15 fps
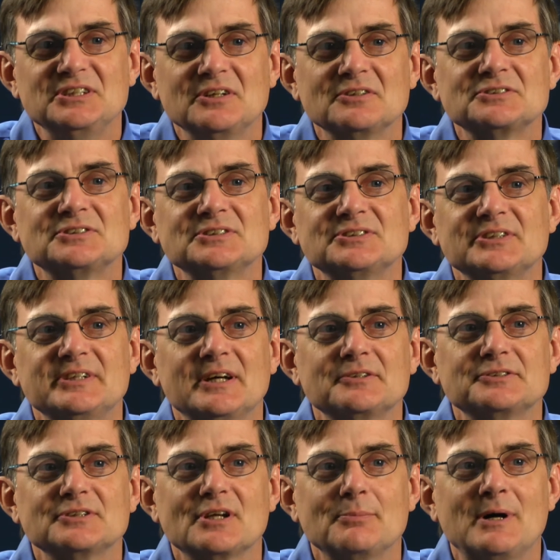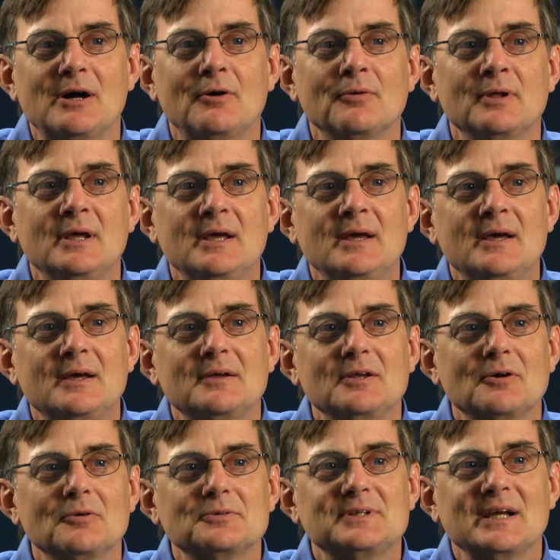years since the Delta came out,
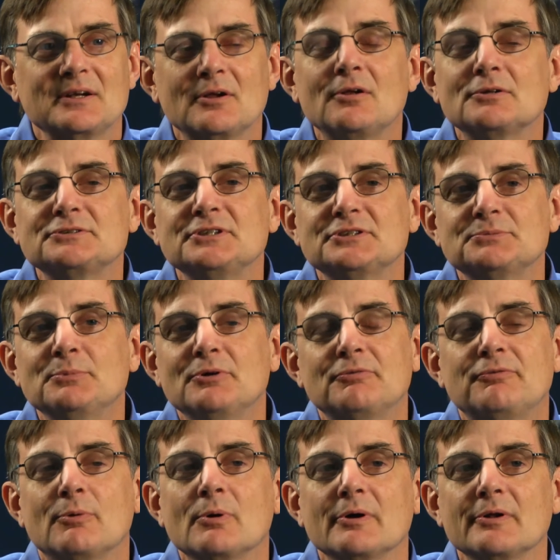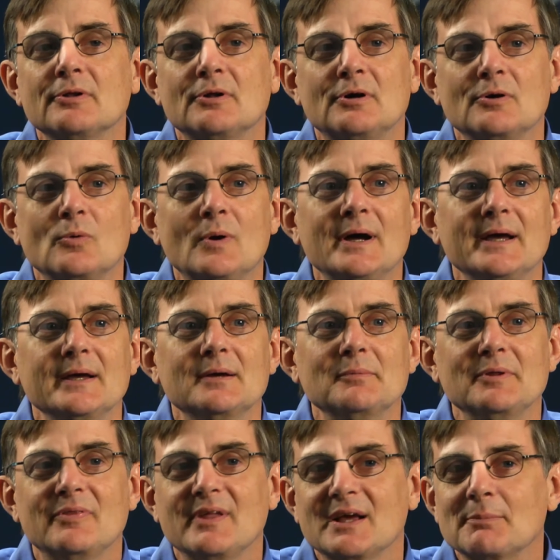you know, technology has moved forward a long way. I
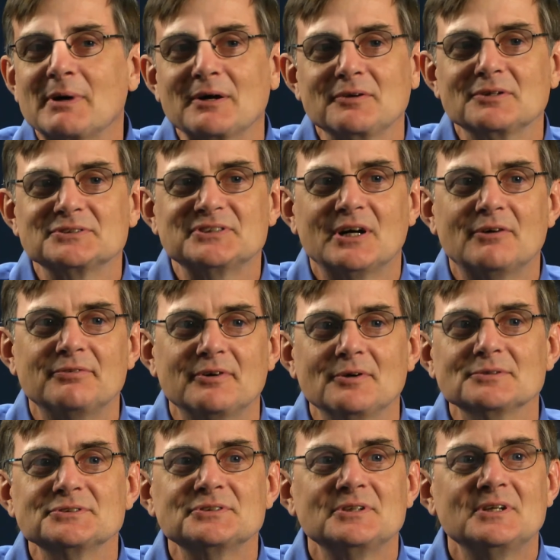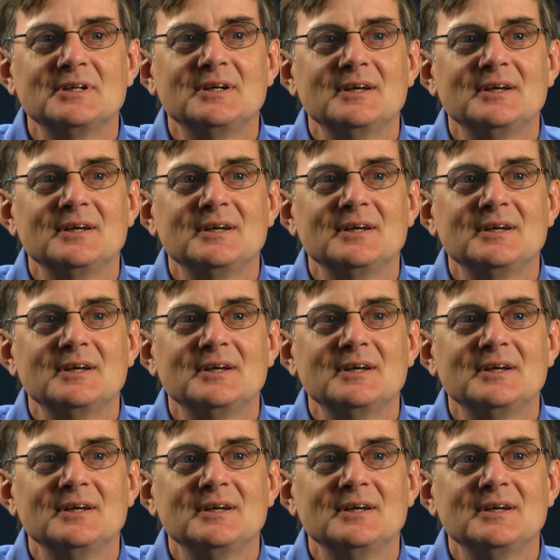mean, think about your cell phones.